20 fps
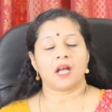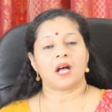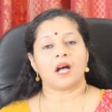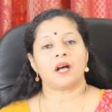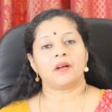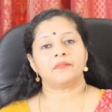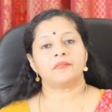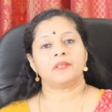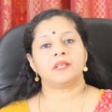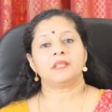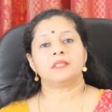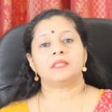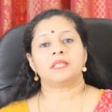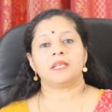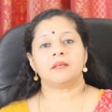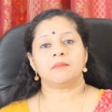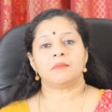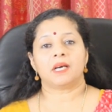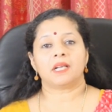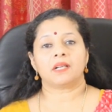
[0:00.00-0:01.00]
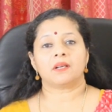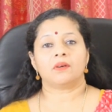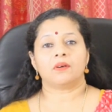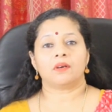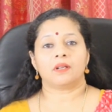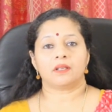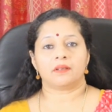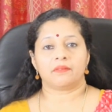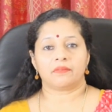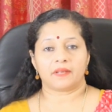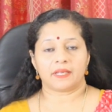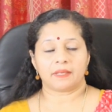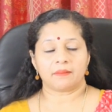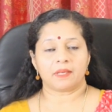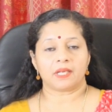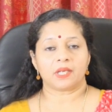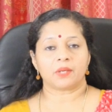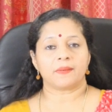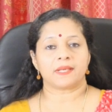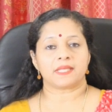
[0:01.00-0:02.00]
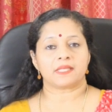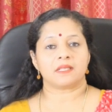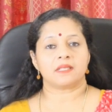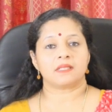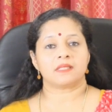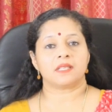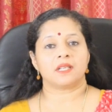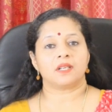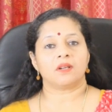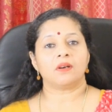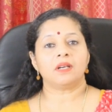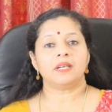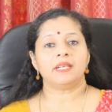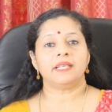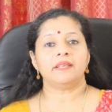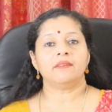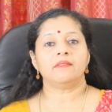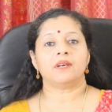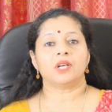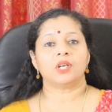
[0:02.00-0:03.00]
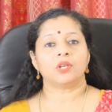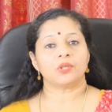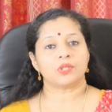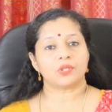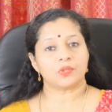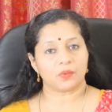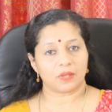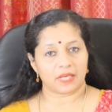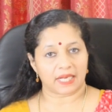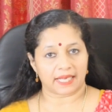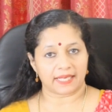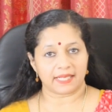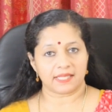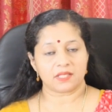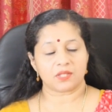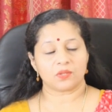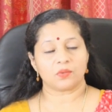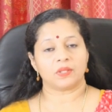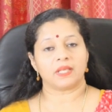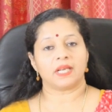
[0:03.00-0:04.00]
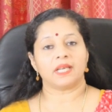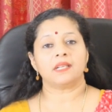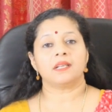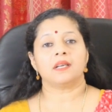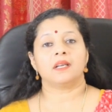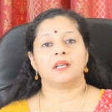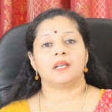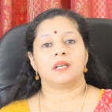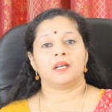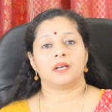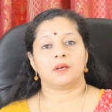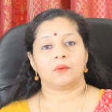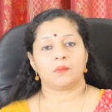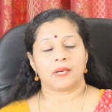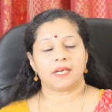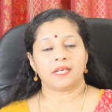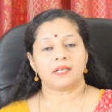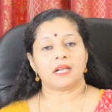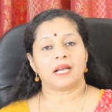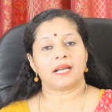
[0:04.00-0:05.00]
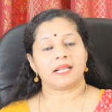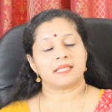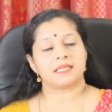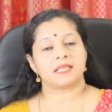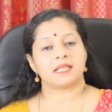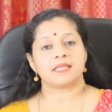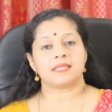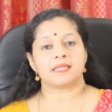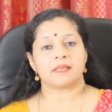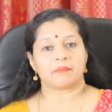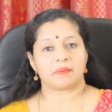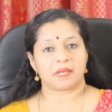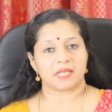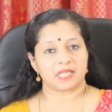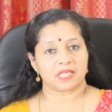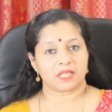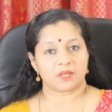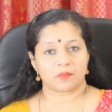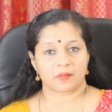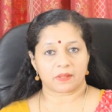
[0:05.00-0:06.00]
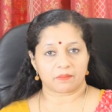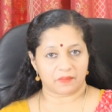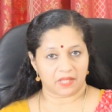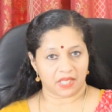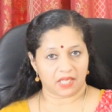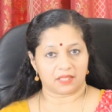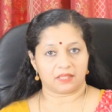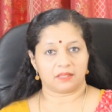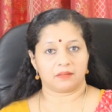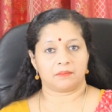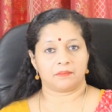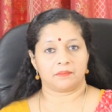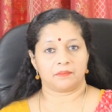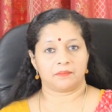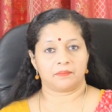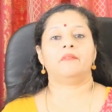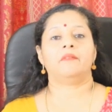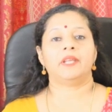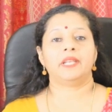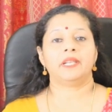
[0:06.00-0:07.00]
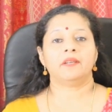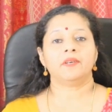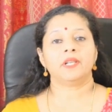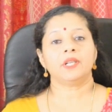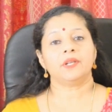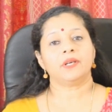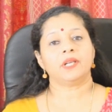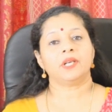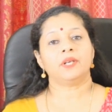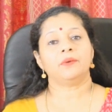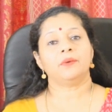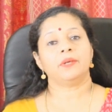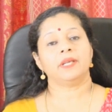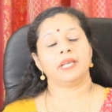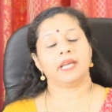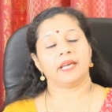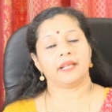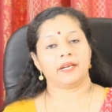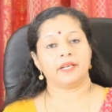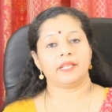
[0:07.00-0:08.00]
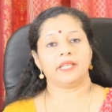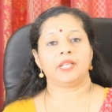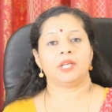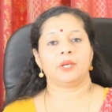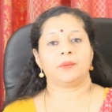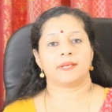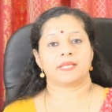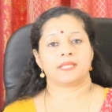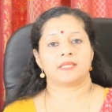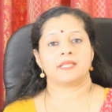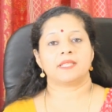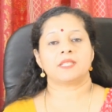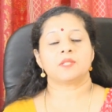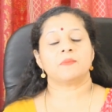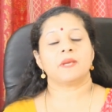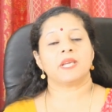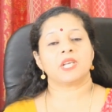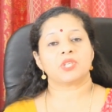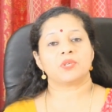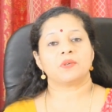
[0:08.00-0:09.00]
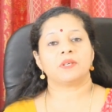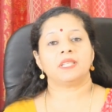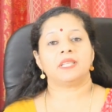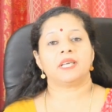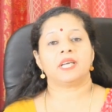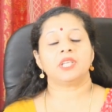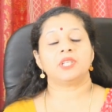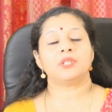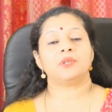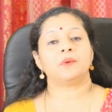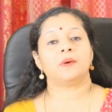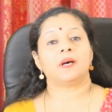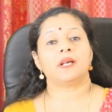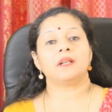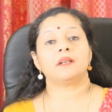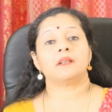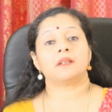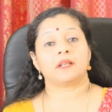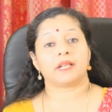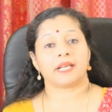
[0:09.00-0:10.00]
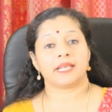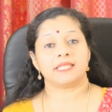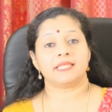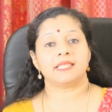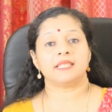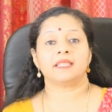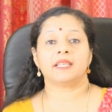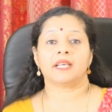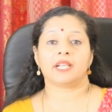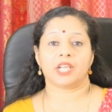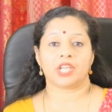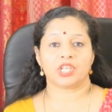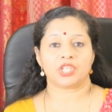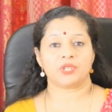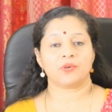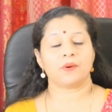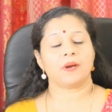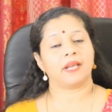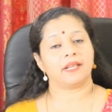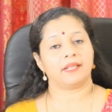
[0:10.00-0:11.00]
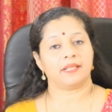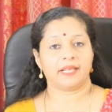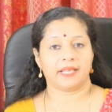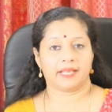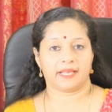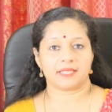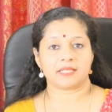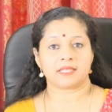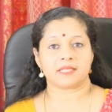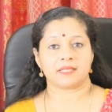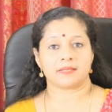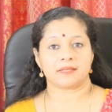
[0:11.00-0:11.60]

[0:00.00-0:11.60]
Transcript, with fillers: After 3 mark or 5 mark questions and all, leave one or two lines so that uh, one answer is separated from the other. Whenever you are doing heredity questions, make sure that you are writing the ratio at the end.